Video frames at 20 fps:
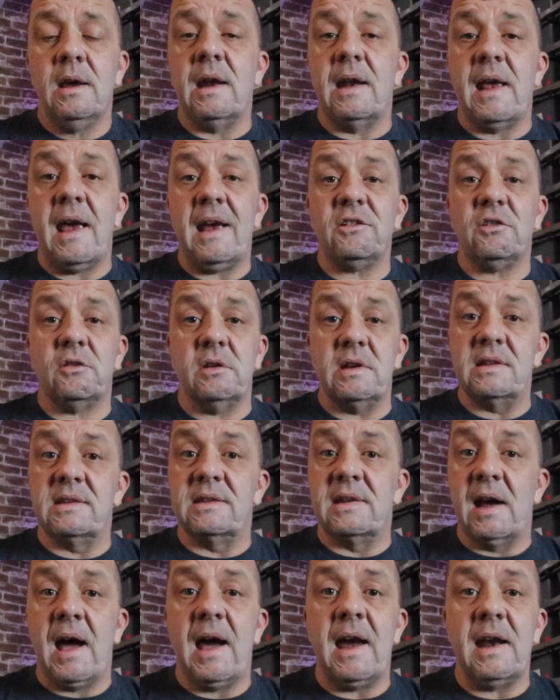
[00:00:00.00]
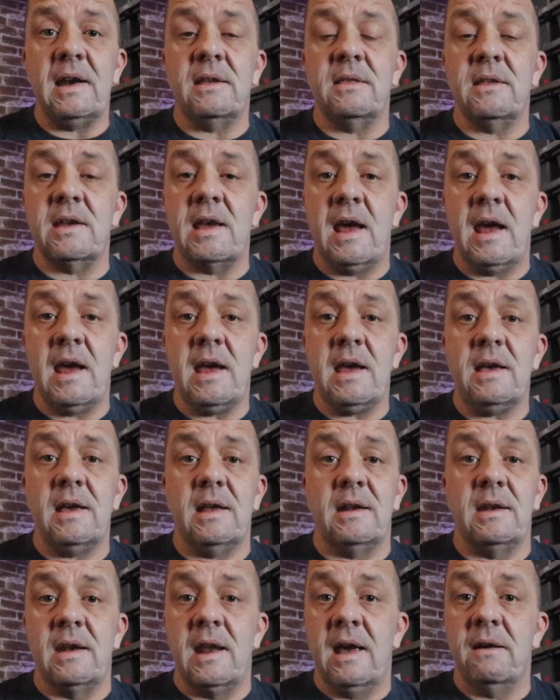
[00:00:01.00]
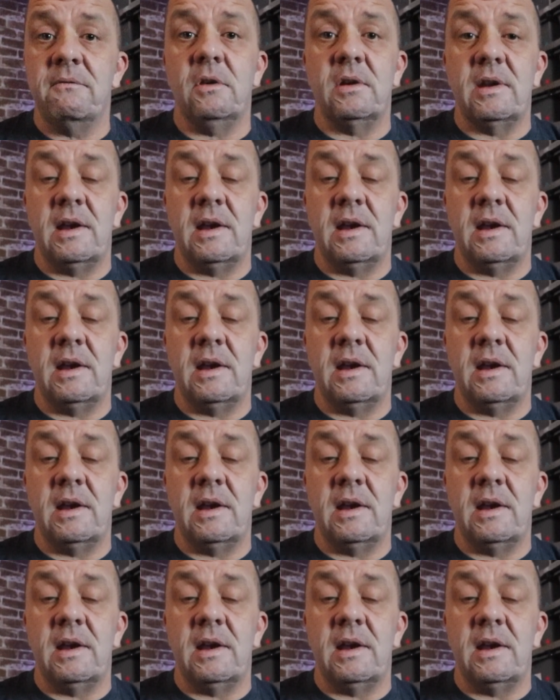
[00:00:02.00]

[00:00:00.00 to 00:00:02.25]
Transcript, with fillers: It actually died in the egg, it never